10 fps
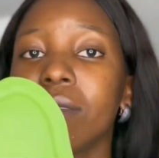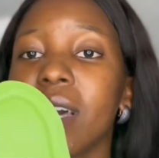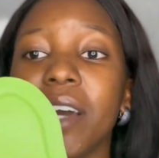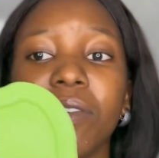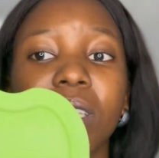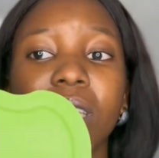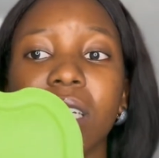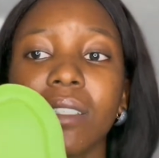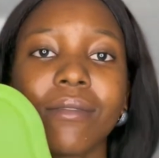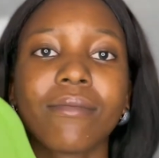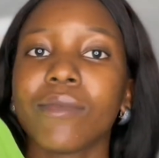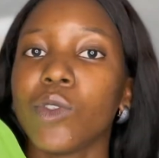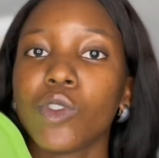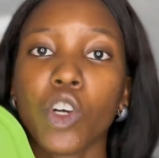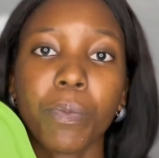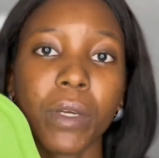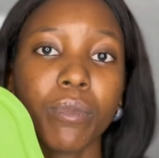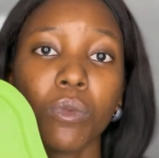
everything is choppable.